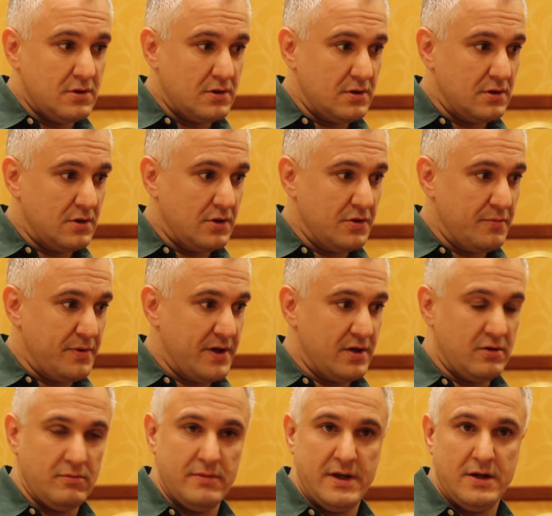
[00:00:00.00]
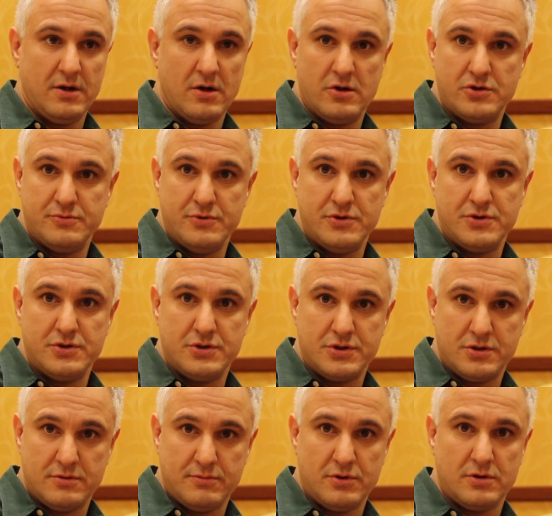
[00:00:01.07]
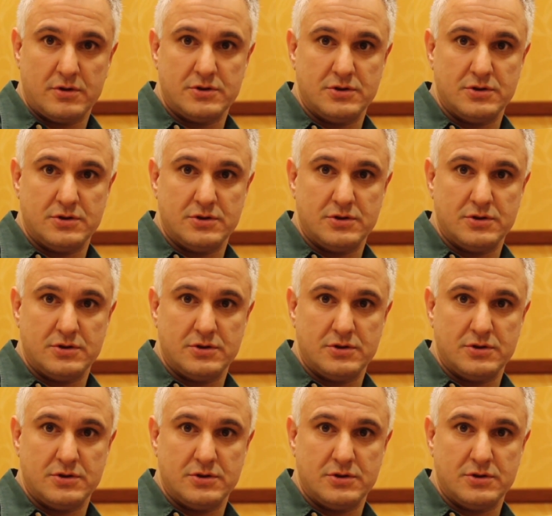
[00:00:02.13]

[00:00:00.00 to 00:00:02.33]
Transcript: on the panel made contributions to the book.